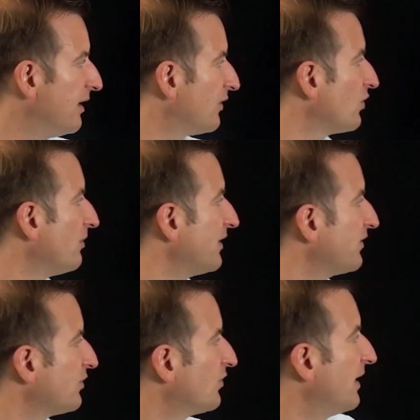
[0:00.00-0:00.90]
So my
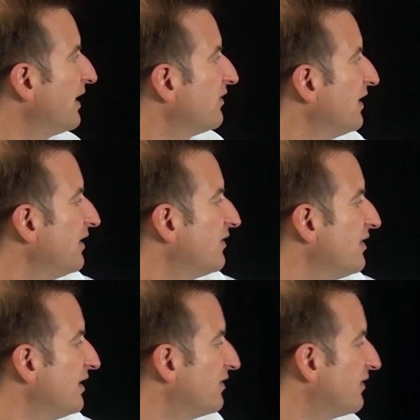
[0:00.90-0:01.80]
search space is
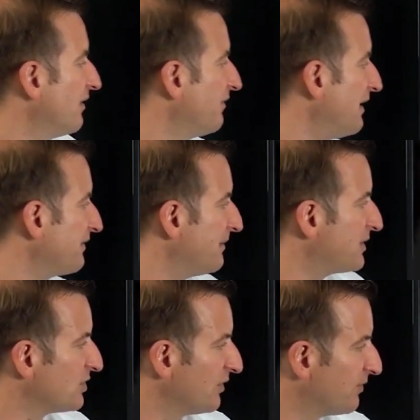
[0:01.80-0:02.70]
this
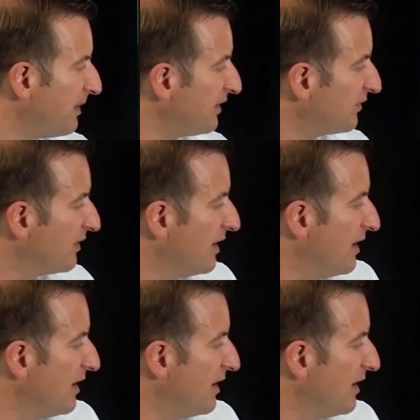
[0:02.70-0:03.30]
5-dimensional space.